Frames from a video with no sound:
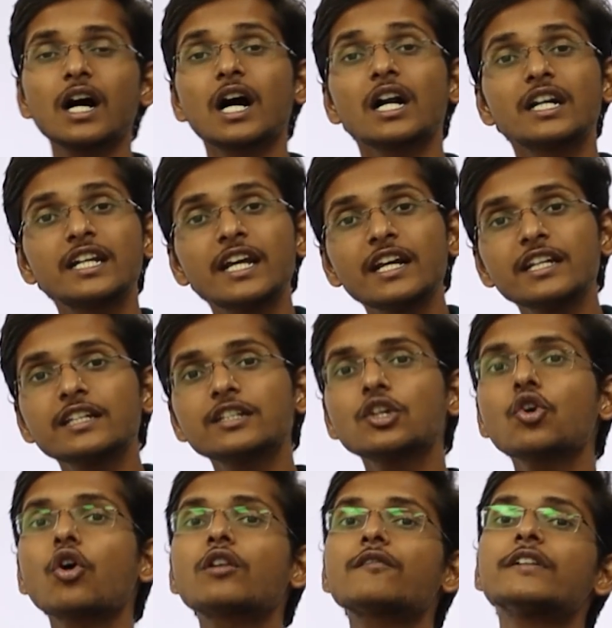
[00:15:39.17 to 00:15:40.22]
attaining the
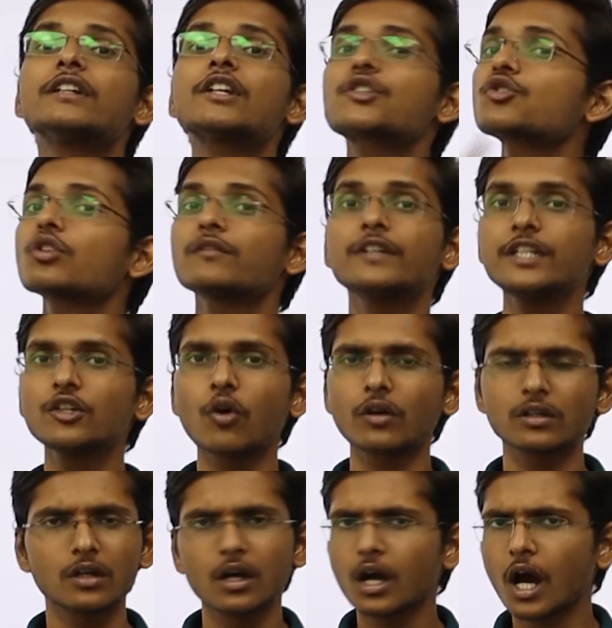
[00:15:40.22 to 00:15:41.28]
configuration of
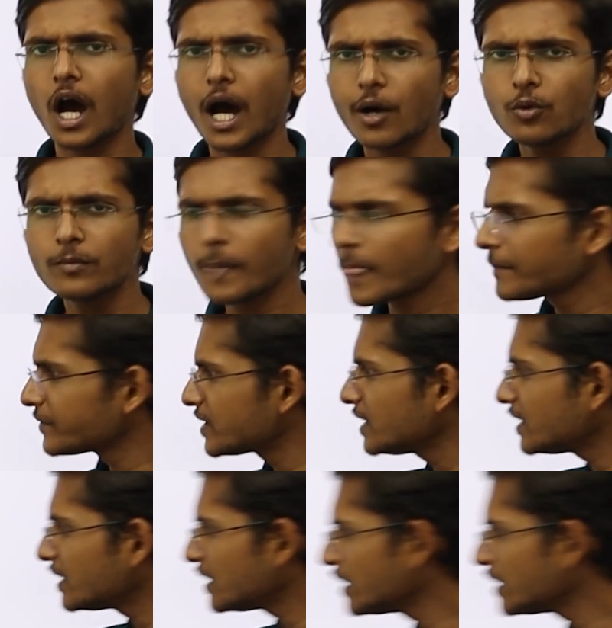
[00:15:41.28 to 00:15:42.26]
neon. How? See,